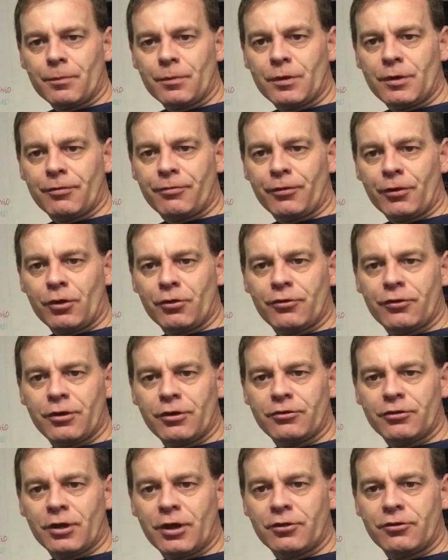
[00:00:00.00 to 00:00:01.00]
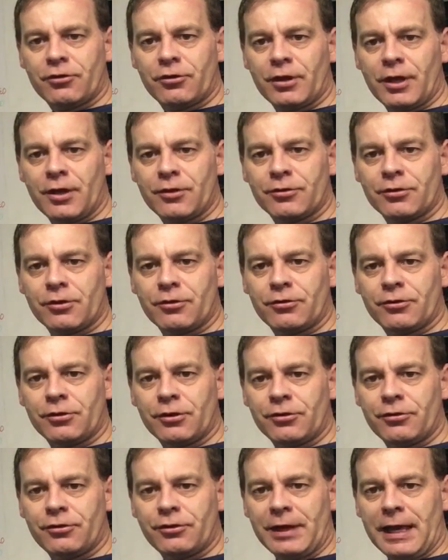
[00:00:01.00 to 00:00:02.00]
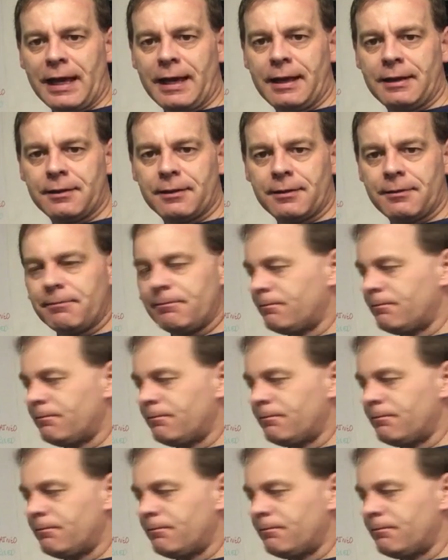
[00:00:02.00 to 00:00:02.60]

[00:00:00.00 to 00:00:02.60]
The first, the judge says sustained.